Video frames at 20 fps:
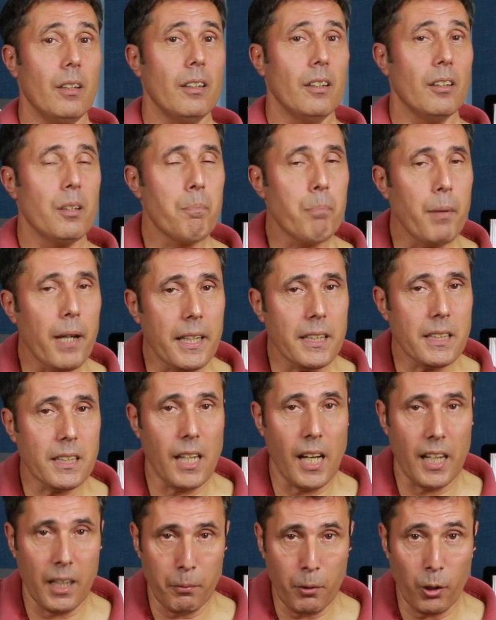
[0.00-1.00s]
Now the bass
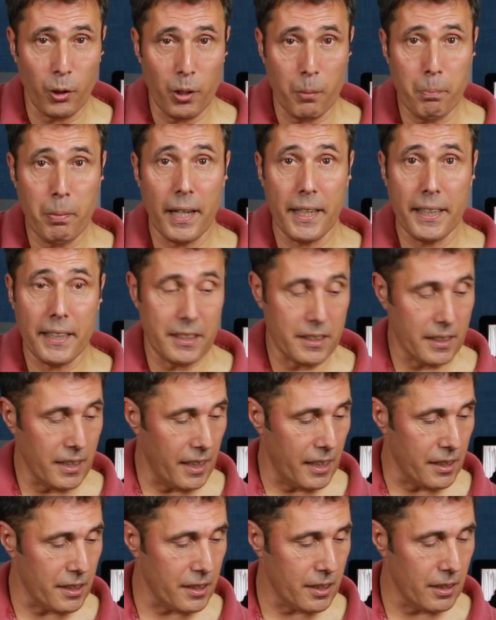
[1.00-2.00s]
line I'm going to play is
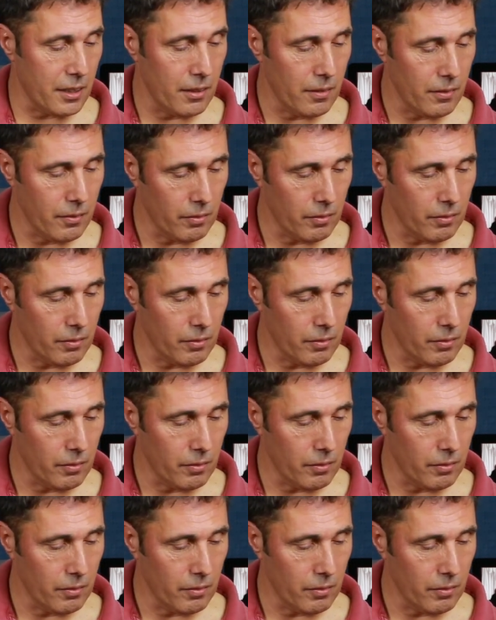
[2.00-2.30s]
this.